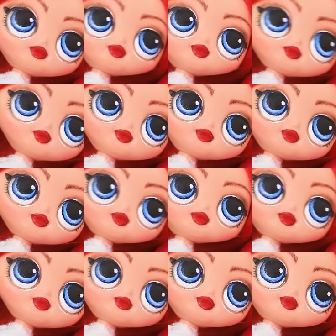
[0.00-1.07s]
I'm
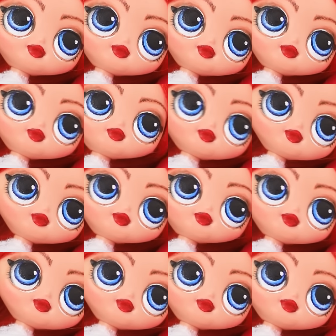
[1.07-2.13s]
bored. Will you read to me?
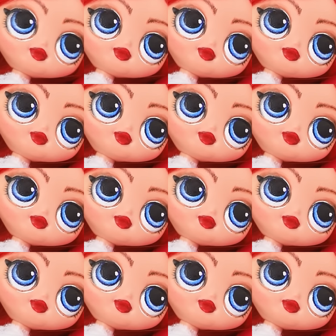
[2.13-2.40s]
Huh?